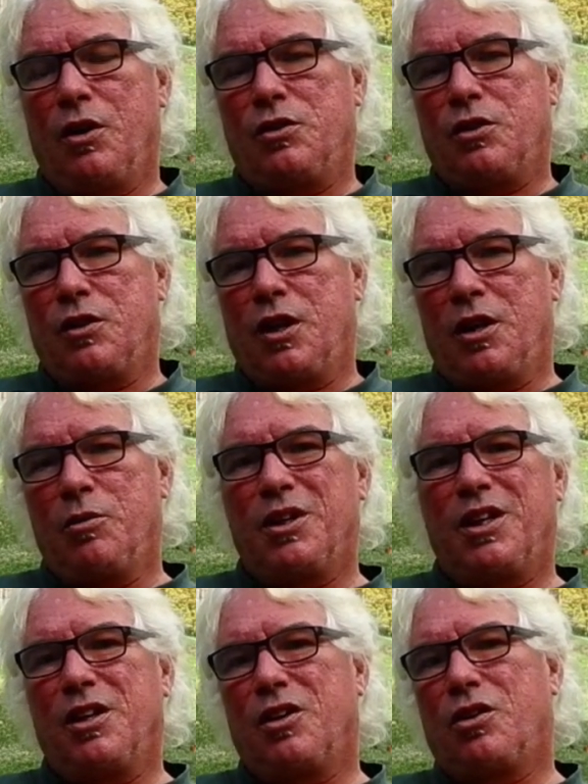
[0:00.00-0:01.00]
so that it
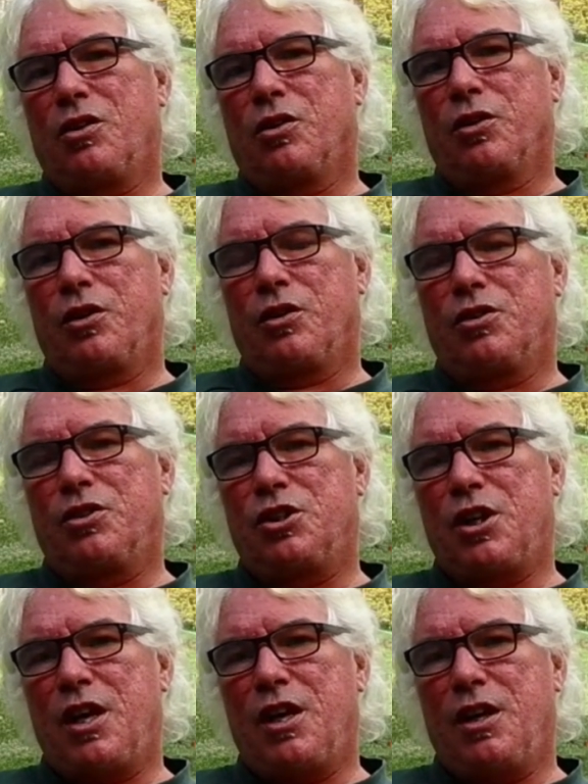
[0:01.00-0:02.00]
would get earlier
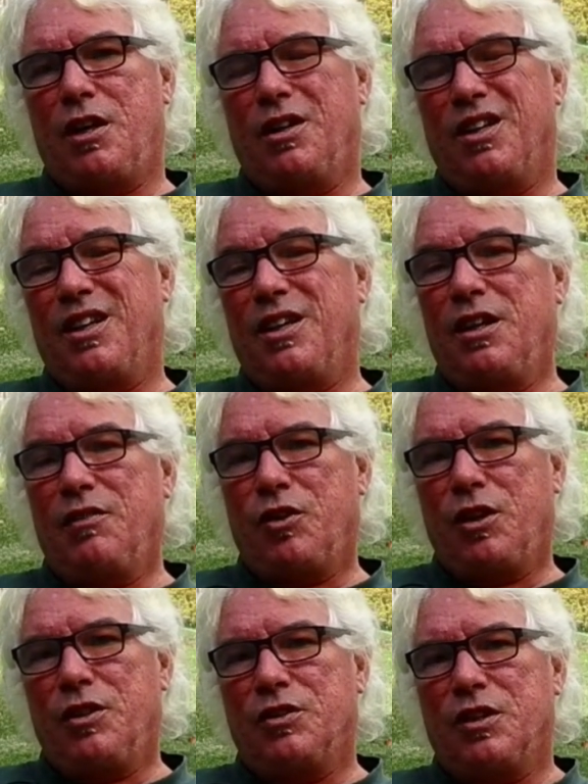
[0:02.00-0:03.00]
shade in the
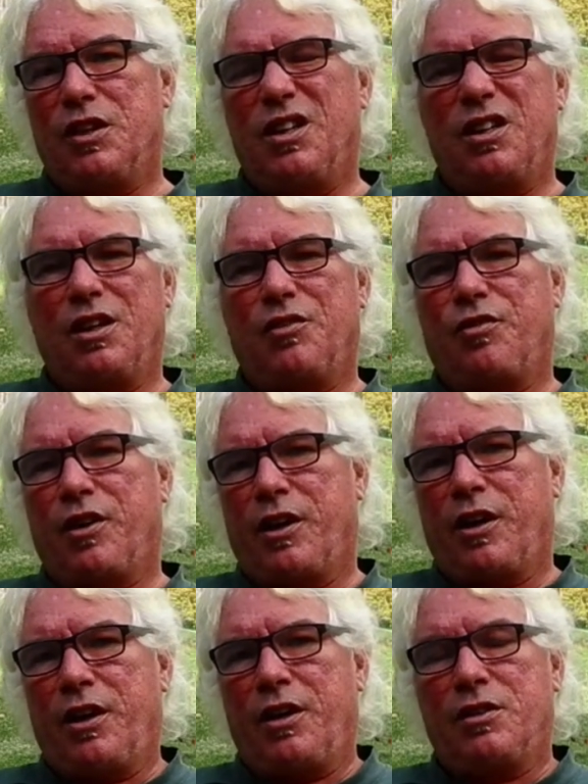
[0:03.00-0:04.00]
evenings, and it did
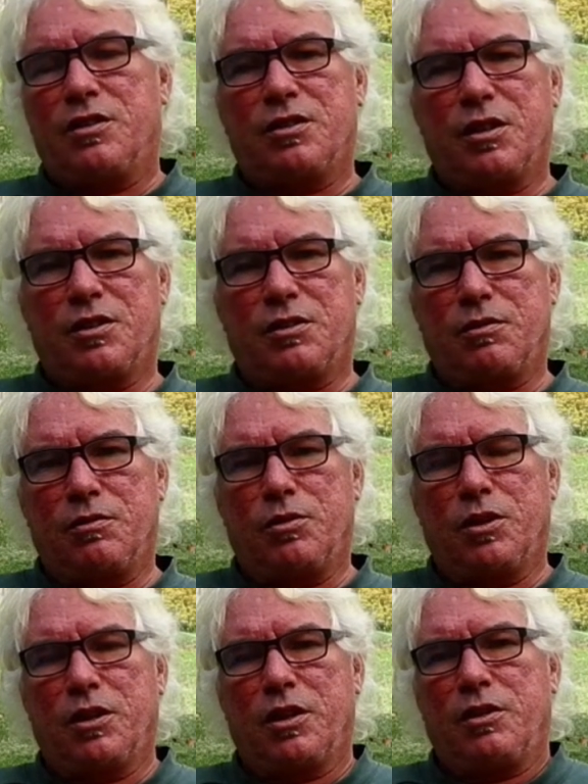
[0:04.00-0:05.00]
fine. It's
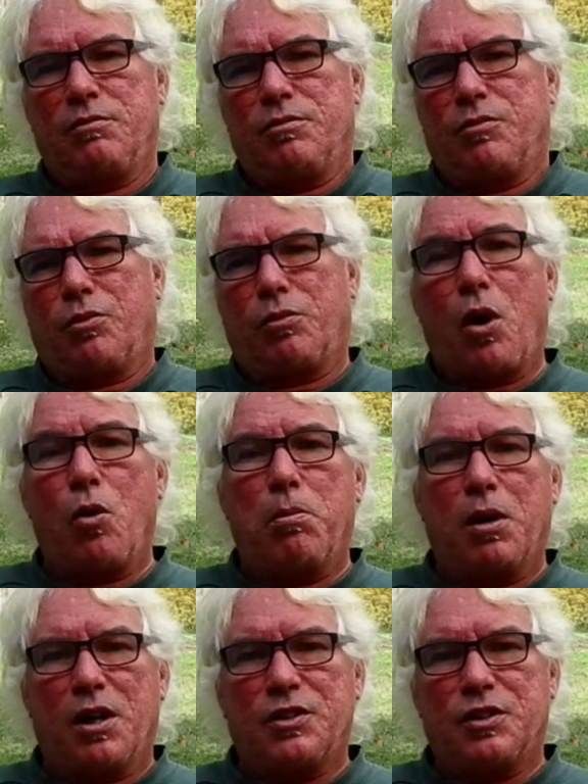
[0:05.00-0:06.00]
really
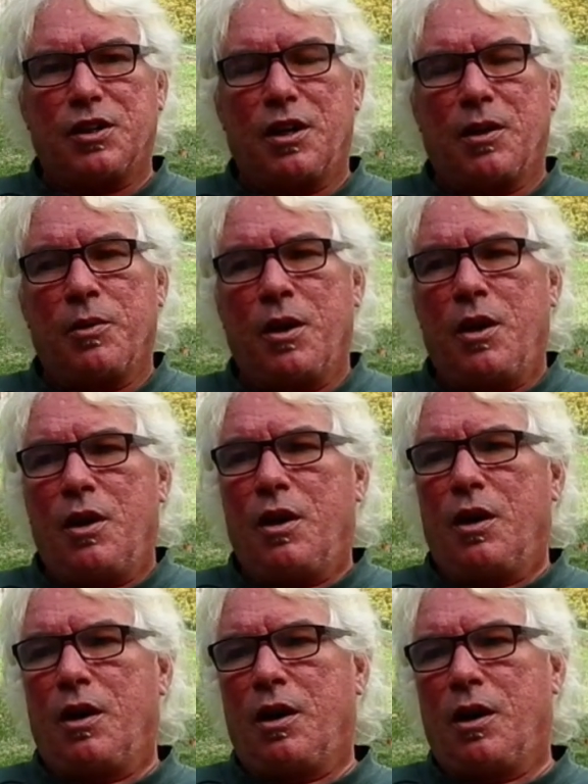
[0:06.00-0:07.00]
robust now.
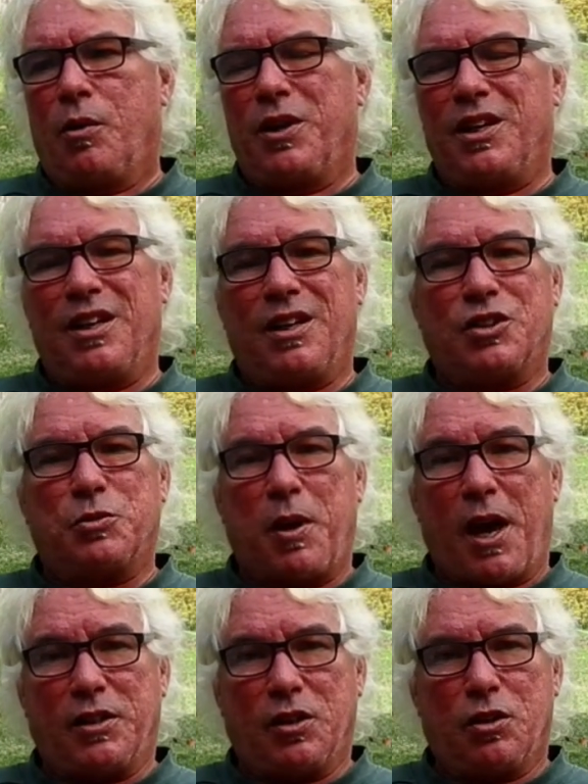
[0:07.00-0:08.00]
We didn't
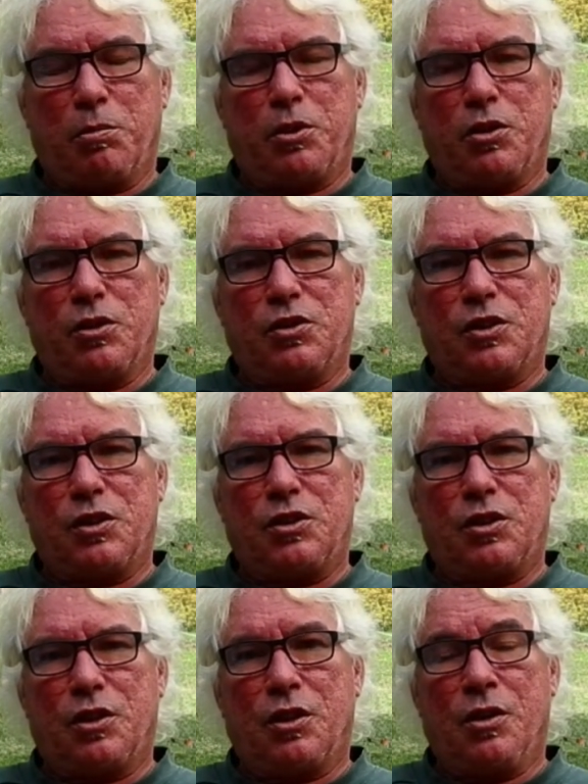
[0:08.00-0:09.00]
expect it to produce
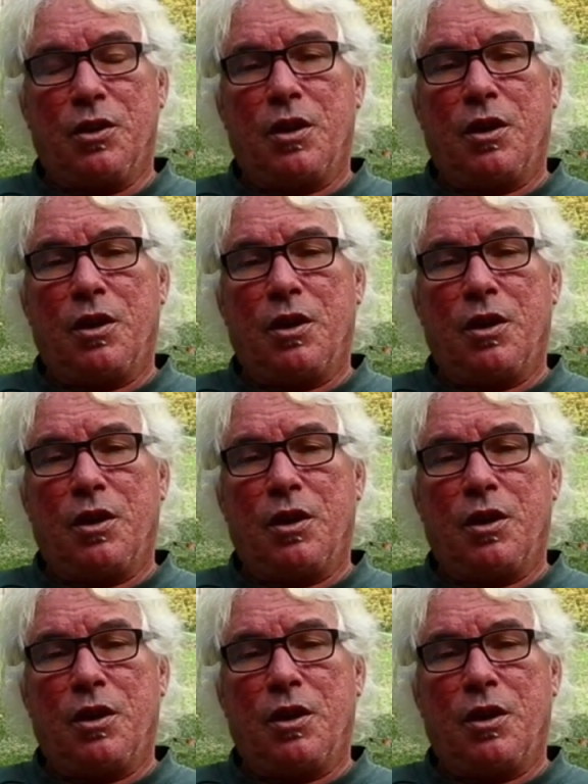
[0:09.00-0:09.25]
this year,